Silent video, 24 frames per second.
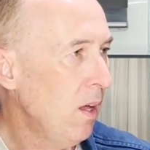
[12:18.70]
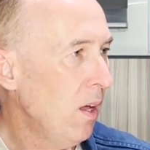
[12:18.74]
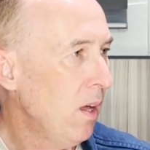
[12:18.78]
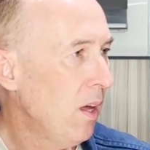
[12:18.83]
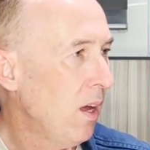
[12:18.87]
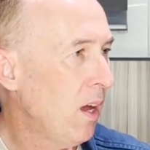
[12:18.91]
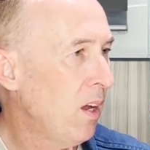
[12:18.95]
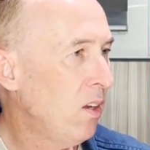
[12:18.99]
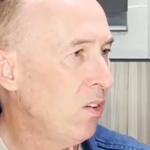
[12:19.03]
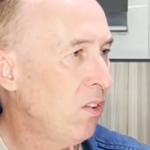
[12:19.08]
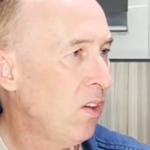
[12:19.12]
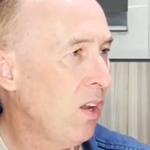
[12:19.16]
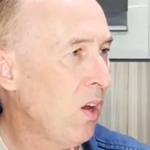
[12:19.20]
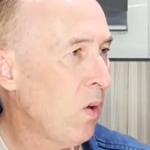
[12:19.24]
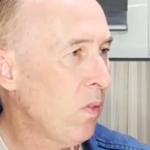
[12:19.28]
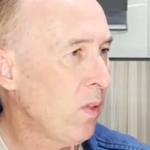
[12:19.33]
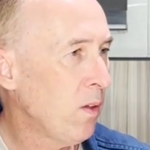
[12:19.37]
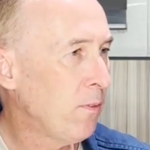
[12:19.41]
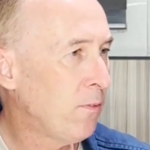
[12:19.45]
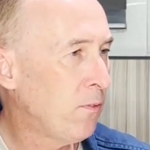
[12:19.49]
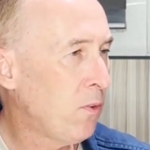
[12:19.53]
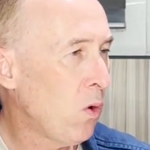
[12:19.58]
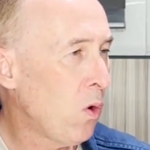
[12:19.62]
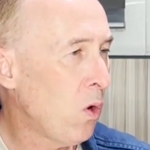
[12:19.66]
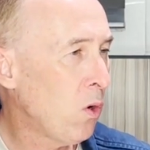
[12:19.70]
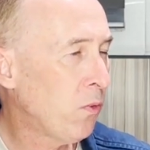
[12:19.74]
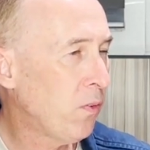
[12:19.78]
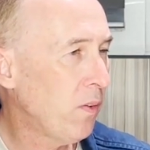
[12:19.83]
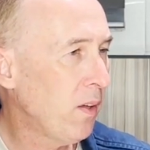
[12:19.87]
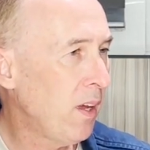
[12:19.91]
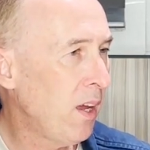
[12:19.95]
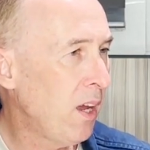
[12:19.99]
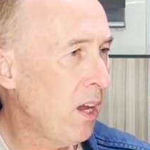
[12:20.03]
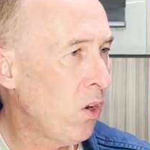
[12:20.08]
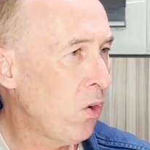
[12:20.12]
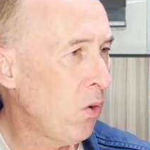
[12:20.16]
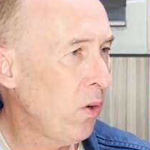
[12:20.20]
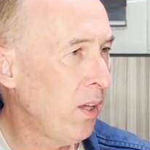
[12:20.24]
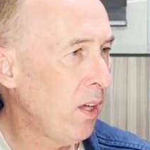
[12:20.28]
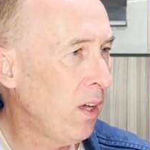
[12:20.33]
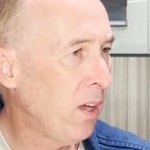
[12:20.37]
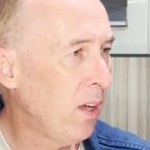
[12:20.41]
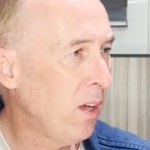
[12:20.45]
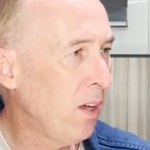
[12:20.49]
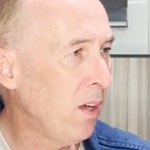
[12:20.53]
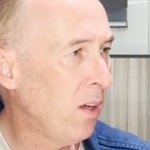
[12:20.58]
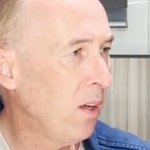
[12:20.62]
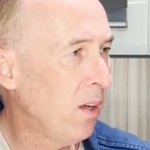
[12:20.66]
And now the fourth area
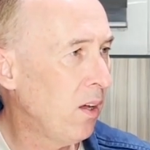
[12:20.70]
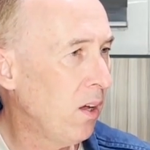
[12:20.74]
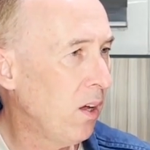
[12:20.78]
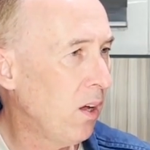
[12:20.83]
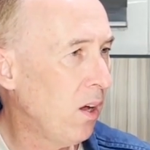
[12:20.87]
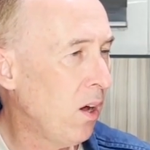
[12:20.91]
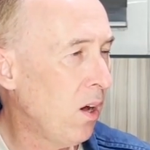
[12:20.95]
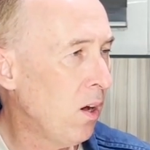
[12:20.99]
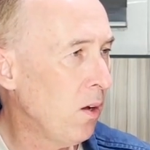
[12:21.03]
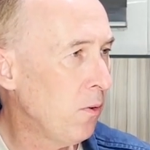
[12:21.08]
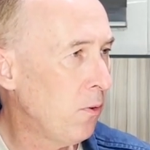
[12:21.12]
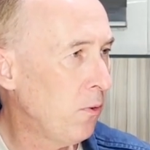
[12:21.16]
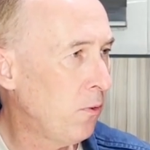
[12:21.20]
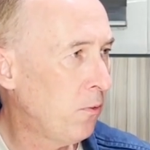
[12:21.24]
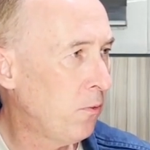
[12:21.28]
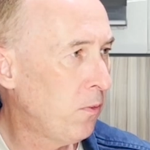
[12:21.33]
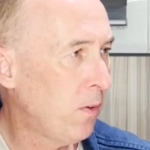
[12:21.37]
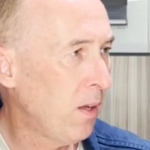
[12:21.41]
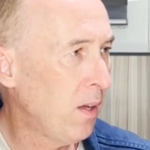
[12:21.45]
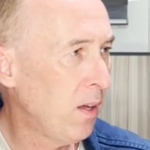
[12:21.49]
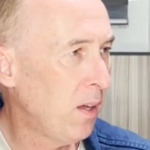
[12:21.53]
of